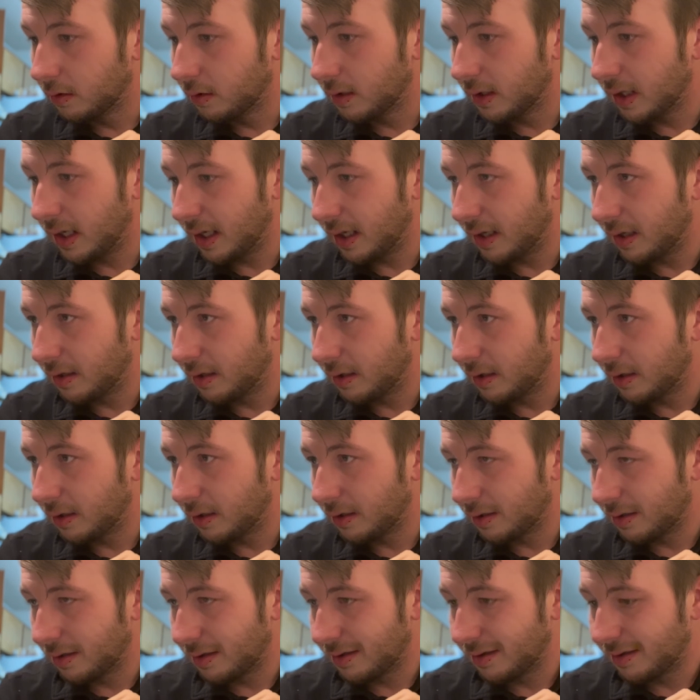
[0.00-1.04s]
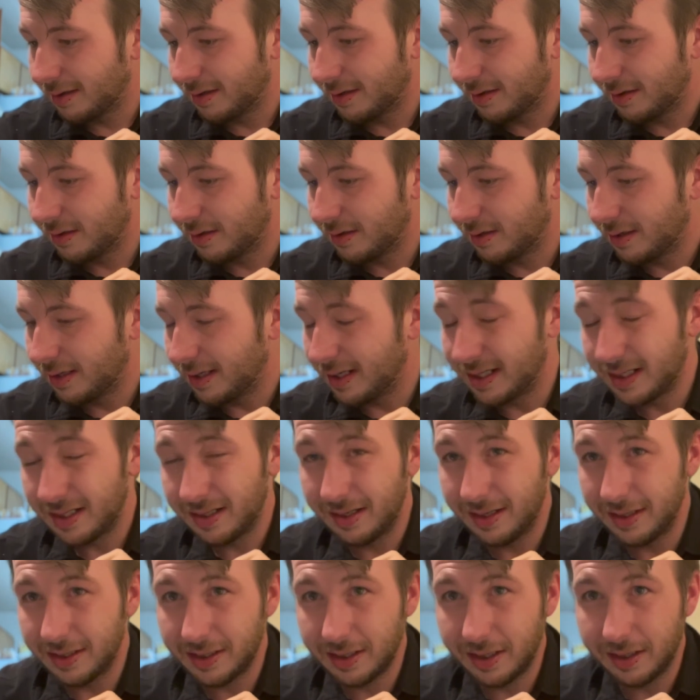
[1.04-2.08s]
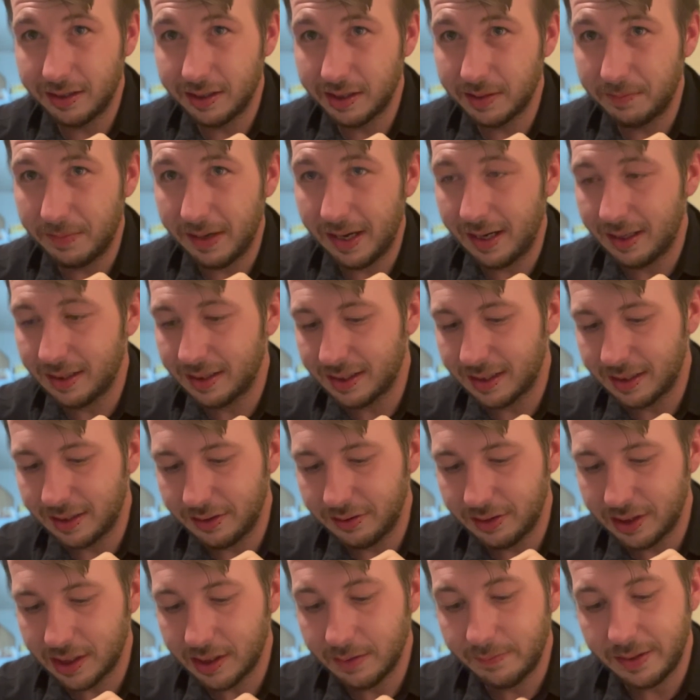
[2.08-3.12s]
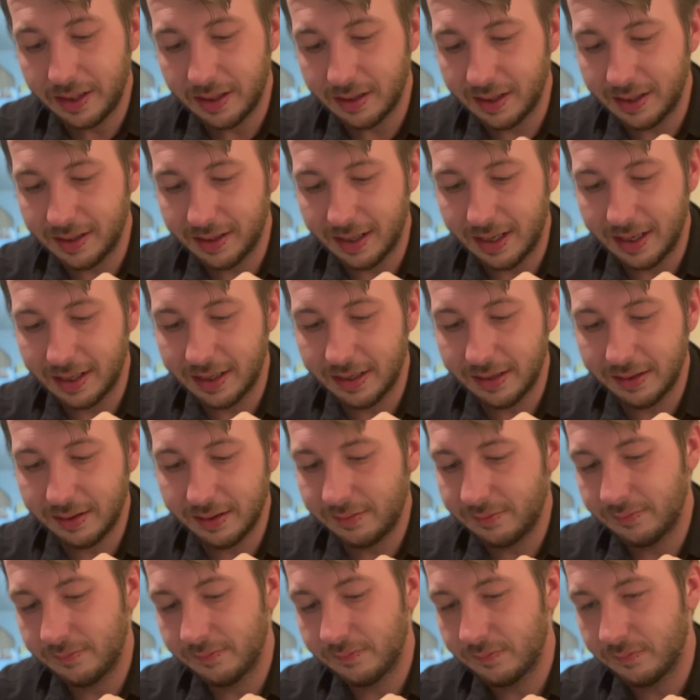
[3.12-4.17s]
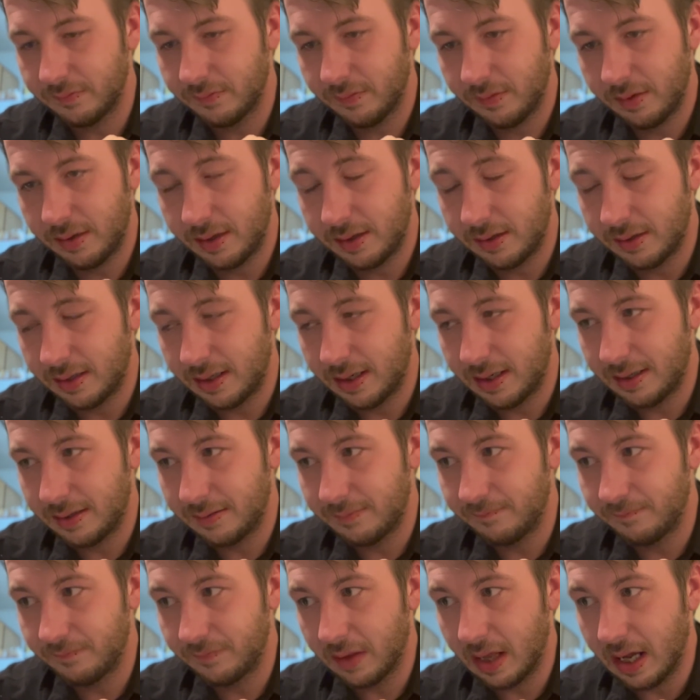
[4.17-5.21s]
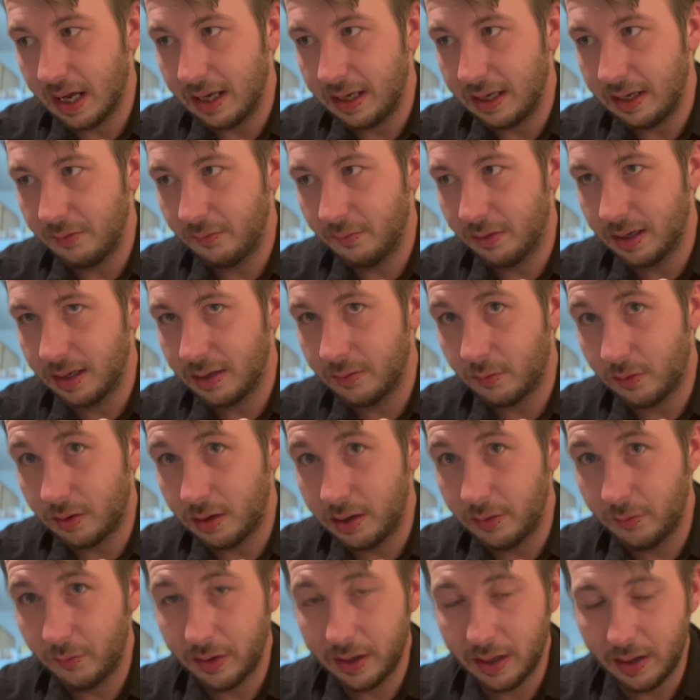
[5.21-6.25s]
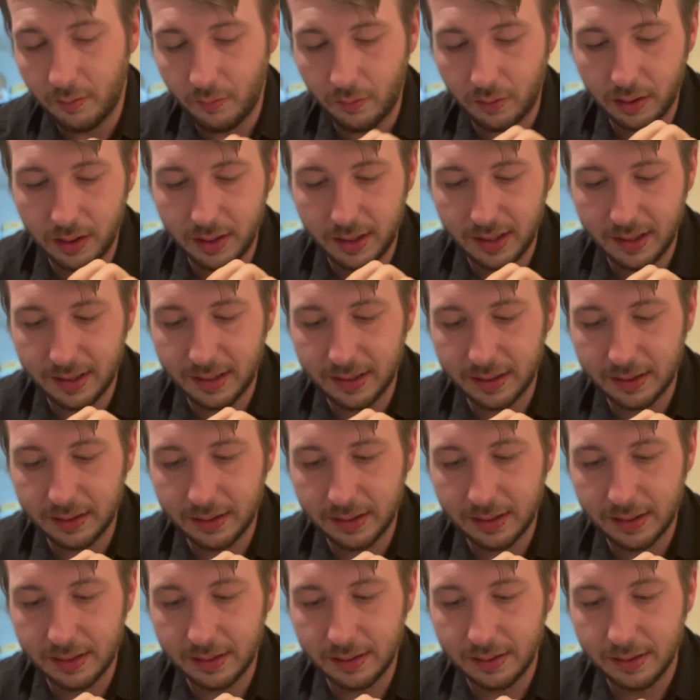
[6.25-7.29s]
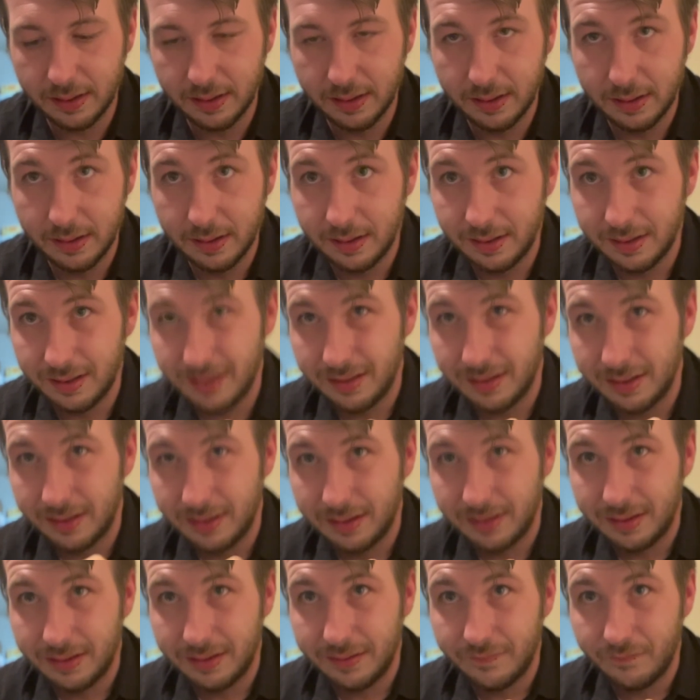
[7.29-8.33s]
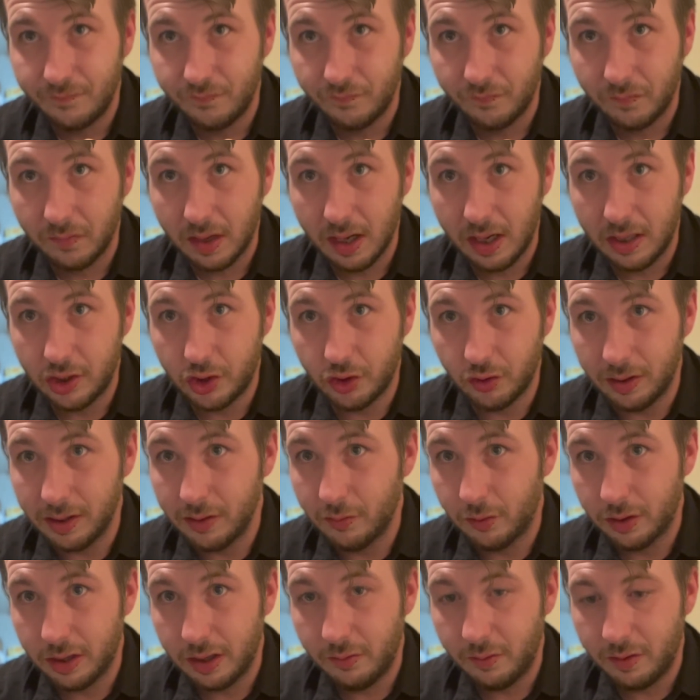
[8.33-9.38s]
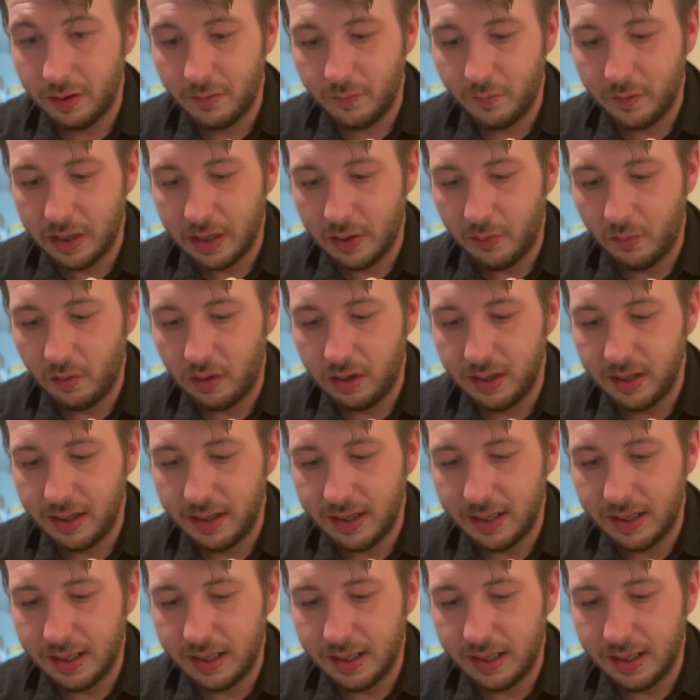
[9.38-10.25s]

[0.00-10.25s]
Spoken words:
And it's not as bad as it used to be. Like I eat what I want when I want. I drink what I want when I want.